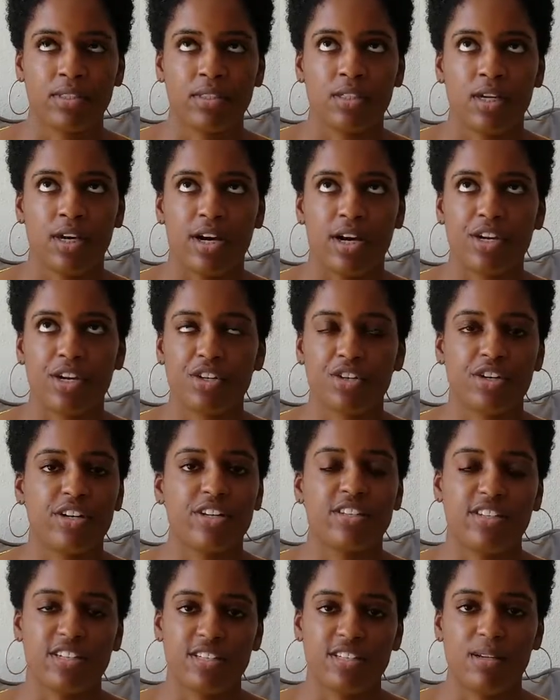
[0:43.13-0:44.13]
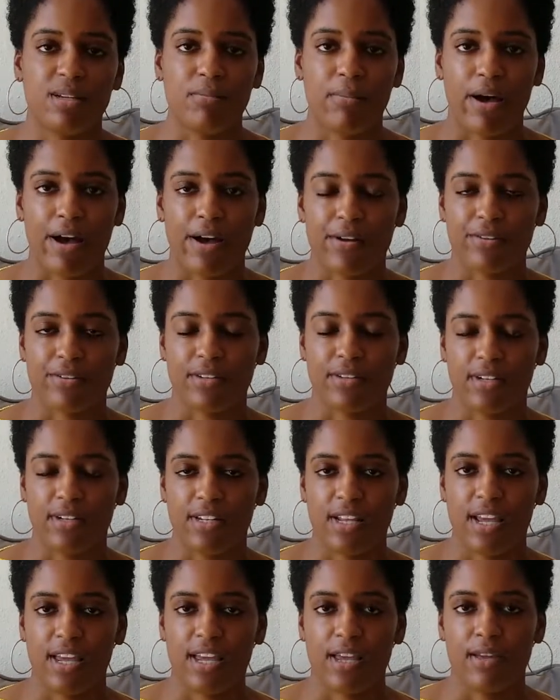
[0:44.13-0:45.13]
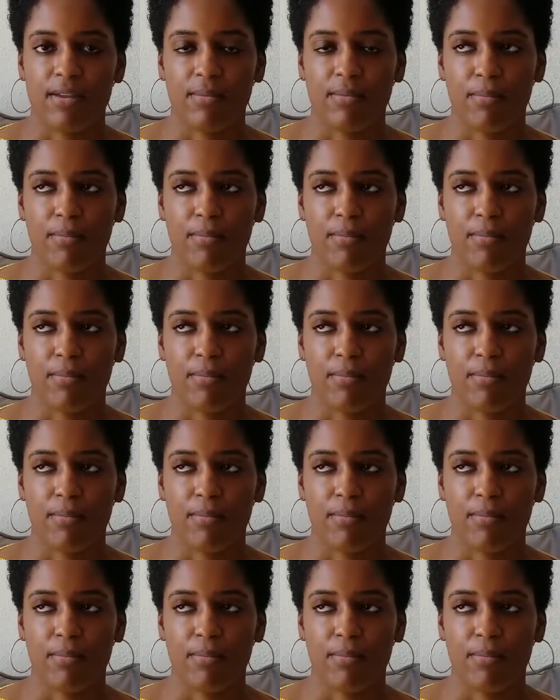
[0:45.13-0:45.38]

160 miles a day